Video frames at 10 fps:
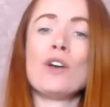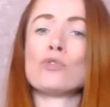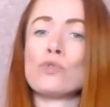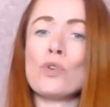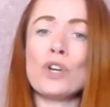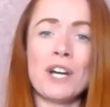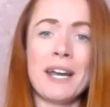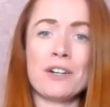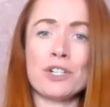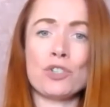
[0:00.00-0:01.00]
grow your
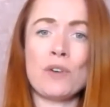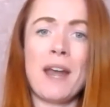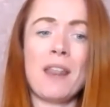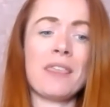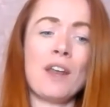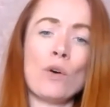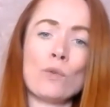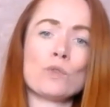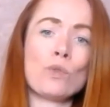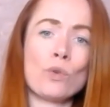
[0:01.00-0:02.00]
inner strength, and
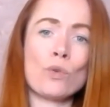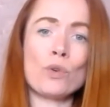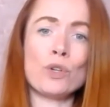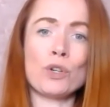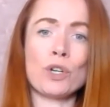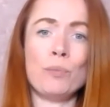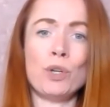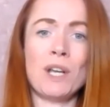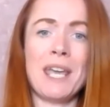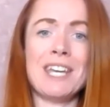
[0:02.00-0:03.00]
also grow your
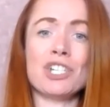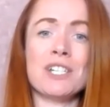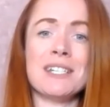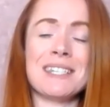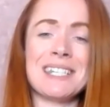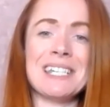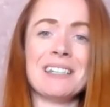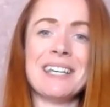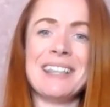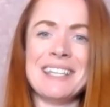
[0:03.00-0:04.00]
communication
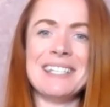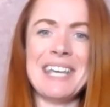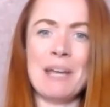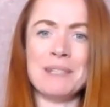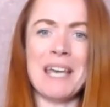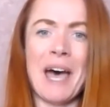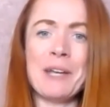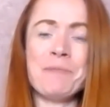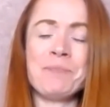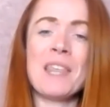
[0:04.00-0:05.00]
skill at the same
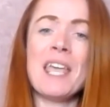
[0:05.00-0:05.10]
time.